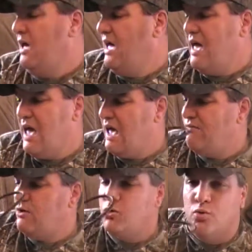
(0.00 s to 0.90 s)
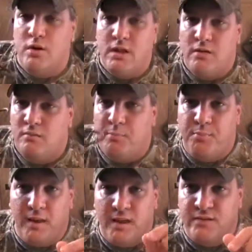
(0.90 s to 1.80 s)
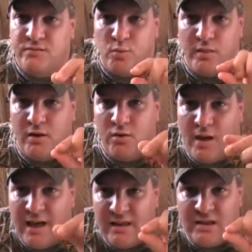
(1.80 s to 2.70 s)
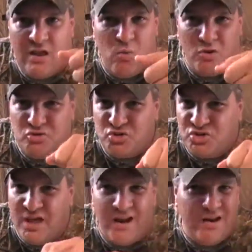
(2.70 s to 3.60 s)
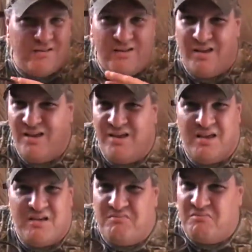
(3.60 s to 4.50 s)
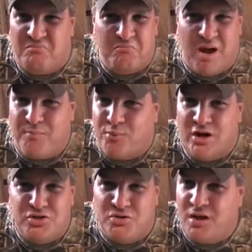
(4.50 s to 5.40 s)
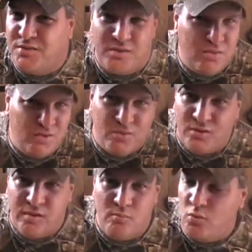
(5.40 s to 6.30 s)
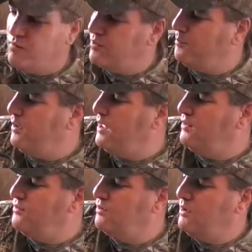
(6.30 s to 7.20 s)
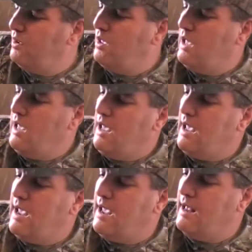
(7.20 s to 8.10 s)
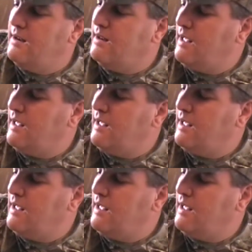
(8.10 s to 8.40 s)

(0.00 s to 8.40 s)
heavy duty pins with the little Allen key. Once you set it, vibration, nothing move the pins. And